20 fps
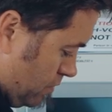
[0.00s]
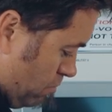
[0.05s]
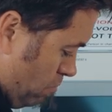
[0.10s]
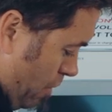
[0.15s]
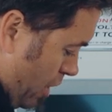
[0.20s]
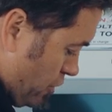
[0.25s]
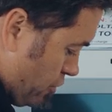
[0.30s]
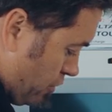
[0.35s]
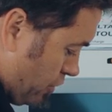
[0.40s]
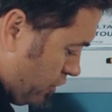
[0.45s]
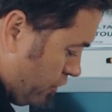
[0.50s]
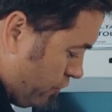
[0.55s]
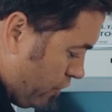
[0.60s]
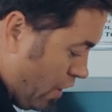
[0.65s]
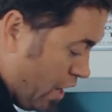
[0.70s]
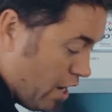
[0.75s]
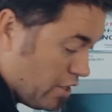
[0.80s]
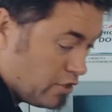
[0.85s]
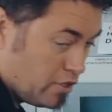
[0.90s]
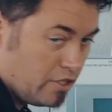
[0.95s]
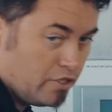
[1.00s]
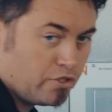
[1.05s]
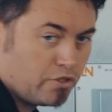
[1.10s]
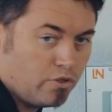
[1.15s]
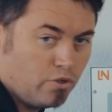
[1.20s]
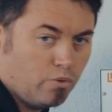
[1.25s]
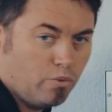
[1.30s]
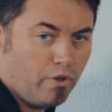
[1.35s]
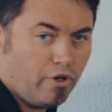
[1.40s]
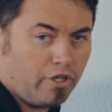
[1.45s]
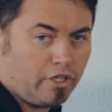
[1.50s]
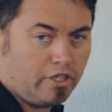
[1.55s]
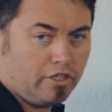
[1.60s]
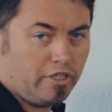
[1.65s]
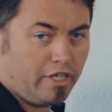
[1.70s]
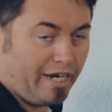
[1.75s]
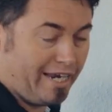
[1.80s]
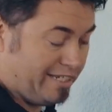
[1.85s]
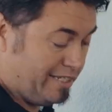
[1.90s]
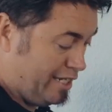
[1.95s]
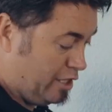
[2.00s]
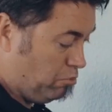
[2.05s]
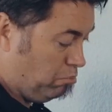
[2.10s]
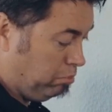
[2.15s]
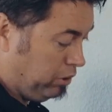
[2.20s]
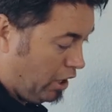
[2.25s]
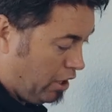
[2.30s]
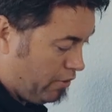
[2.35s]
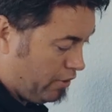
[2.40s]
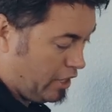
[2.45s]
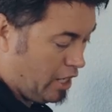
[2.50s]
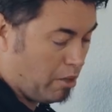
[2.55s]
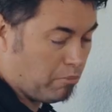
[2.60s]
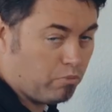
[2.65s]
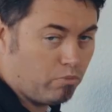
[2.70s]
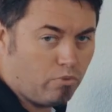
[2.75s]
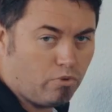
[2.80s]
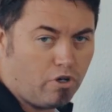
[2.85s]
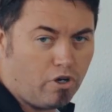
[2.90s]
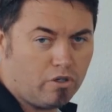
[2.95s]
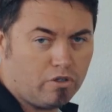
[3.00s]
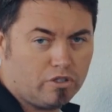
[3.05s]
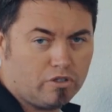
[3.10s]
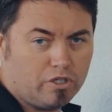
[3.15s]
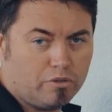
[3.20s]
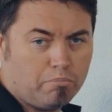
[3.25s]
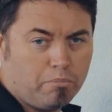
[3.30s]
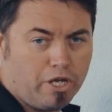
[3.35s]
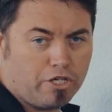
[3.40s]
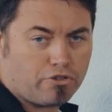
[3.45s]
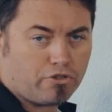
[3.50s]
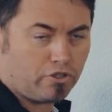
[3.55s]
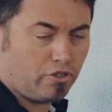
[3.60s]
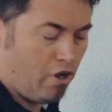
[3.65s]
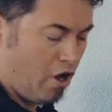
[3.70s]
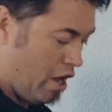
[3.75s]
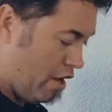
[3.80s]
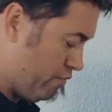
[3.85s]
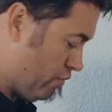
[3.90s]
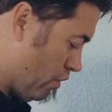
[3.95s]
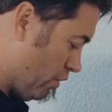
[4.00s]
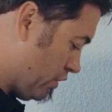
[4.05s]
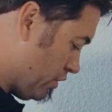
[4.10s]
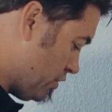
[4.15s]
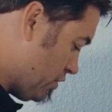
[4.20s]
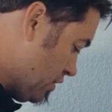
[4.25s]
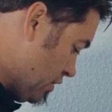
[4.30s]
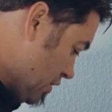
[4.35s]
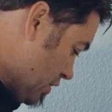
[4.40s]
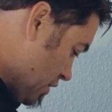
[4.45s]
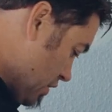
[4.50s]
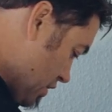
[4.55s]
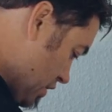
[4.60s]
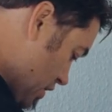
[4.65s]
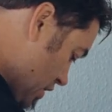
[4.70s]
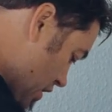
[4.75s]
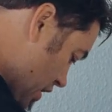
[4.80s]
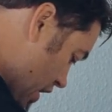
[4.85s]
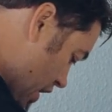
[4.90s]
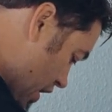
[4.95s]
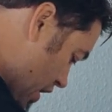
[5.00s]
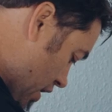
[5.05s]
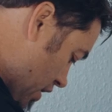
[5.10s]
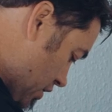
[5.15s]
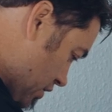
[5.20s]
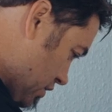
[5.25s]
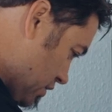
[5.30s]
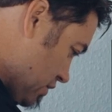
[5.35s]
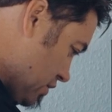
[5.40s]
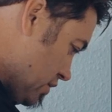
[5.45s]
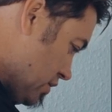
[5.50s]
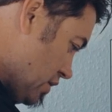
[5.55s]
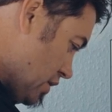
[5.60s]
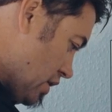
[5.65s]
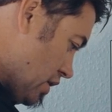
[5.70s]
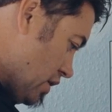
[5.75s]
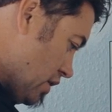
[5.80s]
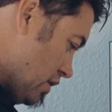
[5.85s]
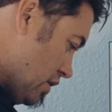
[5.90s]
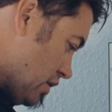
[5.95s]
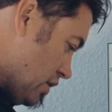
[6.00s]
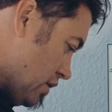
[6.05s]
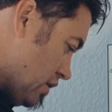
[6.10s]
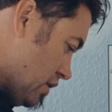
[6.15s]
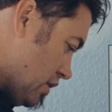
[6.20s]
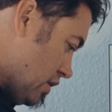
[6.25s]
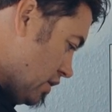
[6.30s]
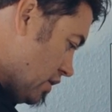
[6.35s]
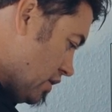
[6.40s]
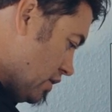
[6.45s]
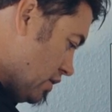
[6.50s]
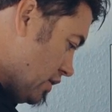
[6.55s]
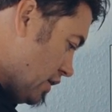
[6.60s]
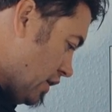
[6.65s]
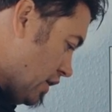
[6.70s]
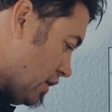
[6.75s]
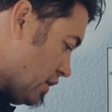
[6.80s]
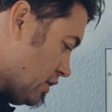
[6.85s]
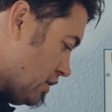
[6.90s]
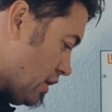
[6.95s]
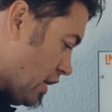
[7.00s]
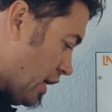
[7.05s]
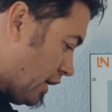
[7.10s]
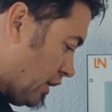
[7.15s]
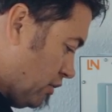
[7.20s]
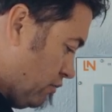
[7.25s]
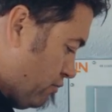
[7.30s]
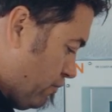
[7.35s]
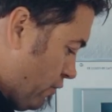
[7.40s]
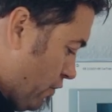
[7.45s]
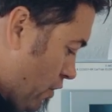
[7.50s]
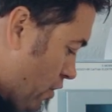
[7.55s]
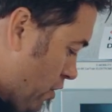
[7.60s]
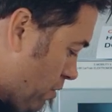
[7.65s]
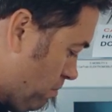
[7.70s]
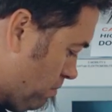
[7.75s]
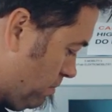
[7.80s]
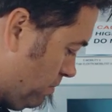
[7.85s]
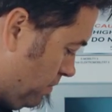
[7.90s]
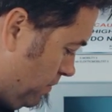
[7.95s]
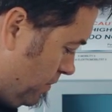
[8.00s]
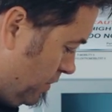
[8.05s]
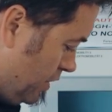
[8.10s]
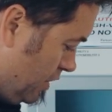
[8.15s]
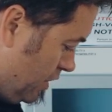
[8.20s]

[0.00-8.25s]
measuring device is still working. That didn't blow it up measuring the high voltage. And yeah, I confirm